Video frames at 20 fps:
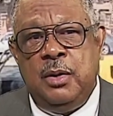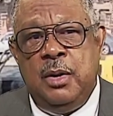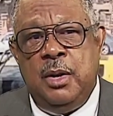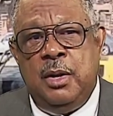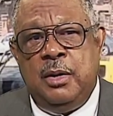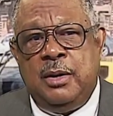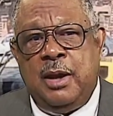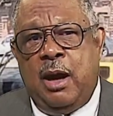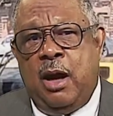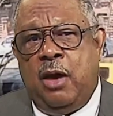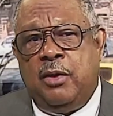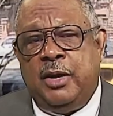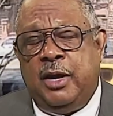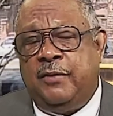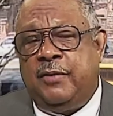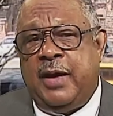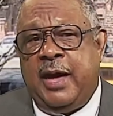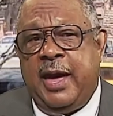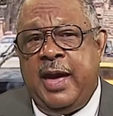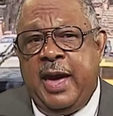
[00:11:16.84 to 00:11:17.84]
Now,
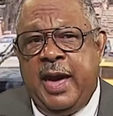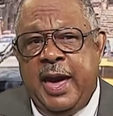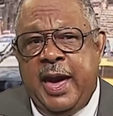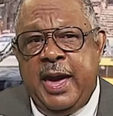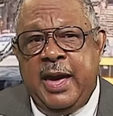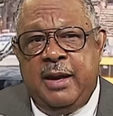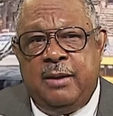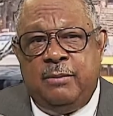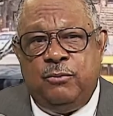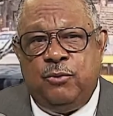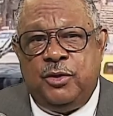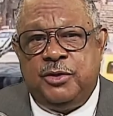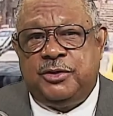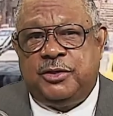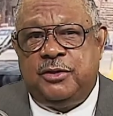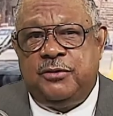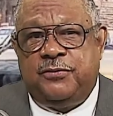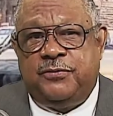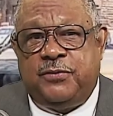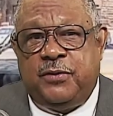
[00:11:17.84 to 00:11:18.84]
another Ham was
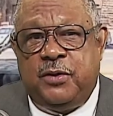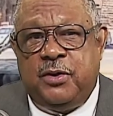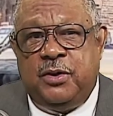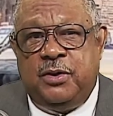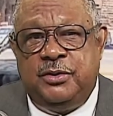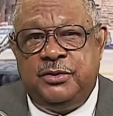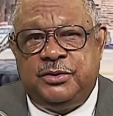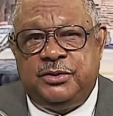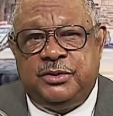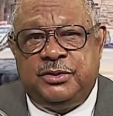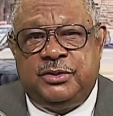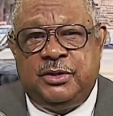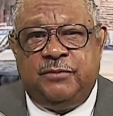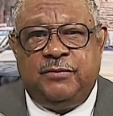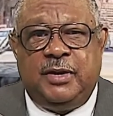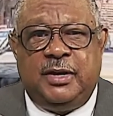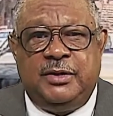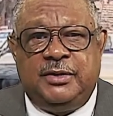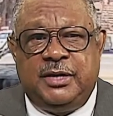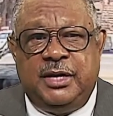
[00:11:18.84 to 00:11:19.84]
the first
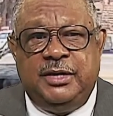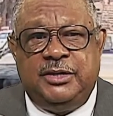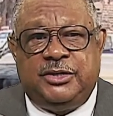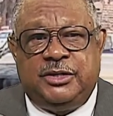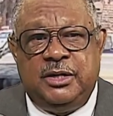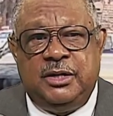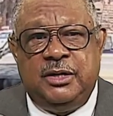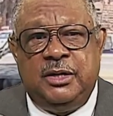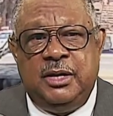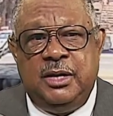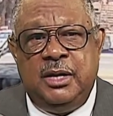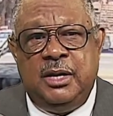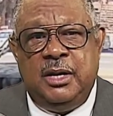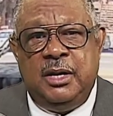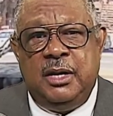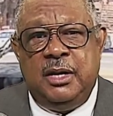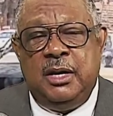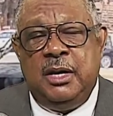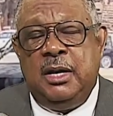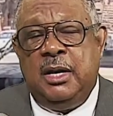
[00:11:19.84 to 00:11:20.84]
civilization
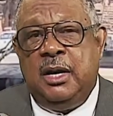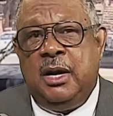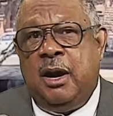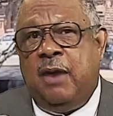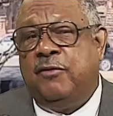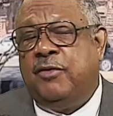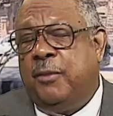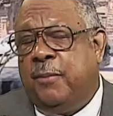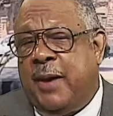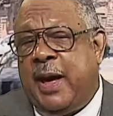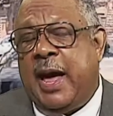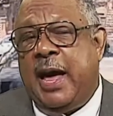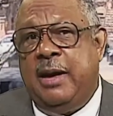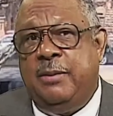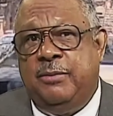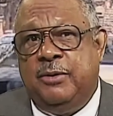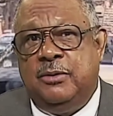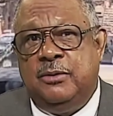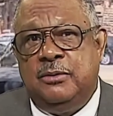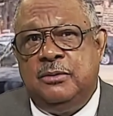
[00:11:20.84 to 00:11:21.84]
of the
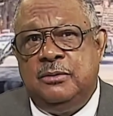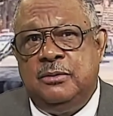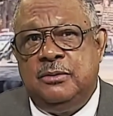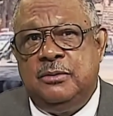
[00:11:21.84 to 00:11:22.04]
Bible.